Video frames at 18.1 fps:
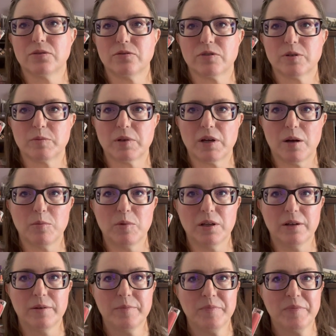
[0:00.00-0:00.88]
from
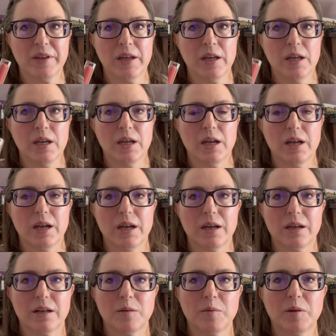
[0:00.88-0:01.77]
Nabla,
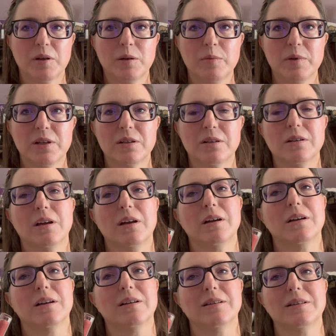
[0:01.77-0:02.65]
and I'm going to be,
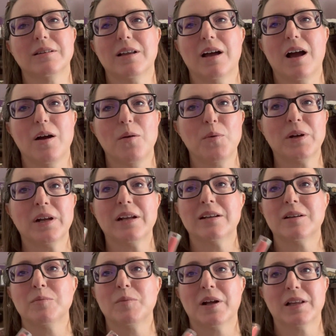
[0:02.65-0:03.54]
when I
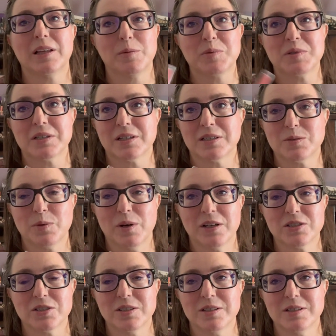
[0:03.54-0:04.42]
did my lipstick
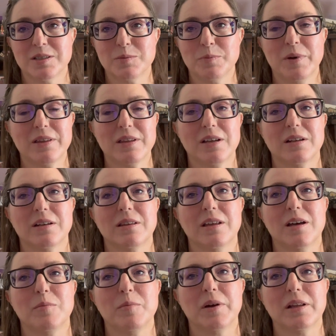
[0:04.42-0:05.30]
swatches, by the end of
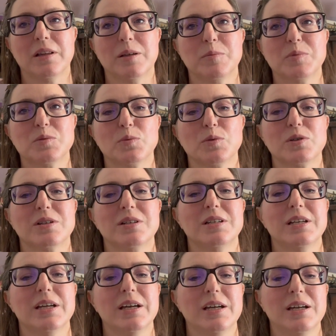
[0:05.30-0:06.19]
that my lips were
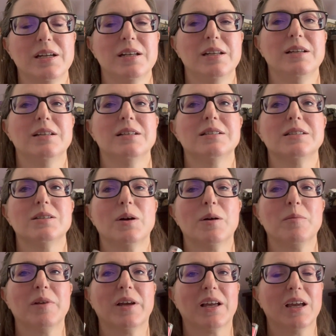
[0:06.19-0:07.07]
dead, and so
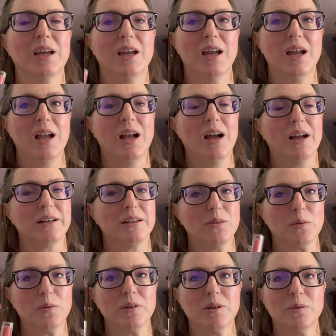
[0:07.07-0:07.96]
I'm like, I
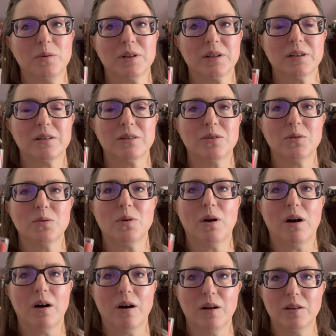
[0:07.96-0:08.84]
don't really want to do
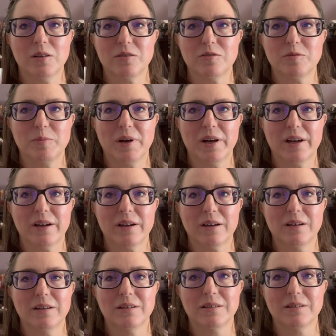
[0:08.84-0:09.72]
all of
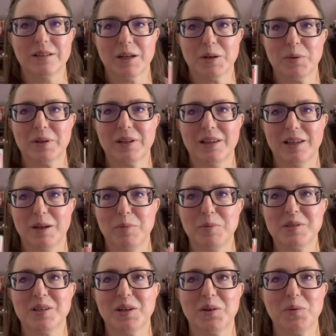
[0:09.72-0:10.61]
my liquid
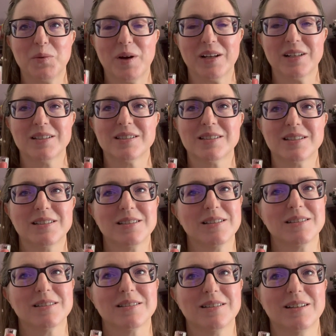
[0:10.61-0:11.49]
lips at once, because
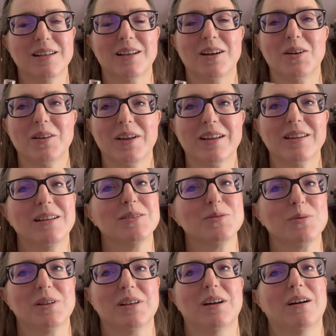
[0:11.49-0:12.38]
it's, you know, like
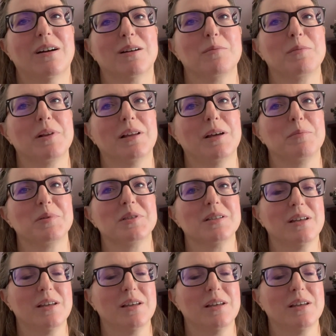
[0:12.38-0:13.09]
that's really hard on my lips.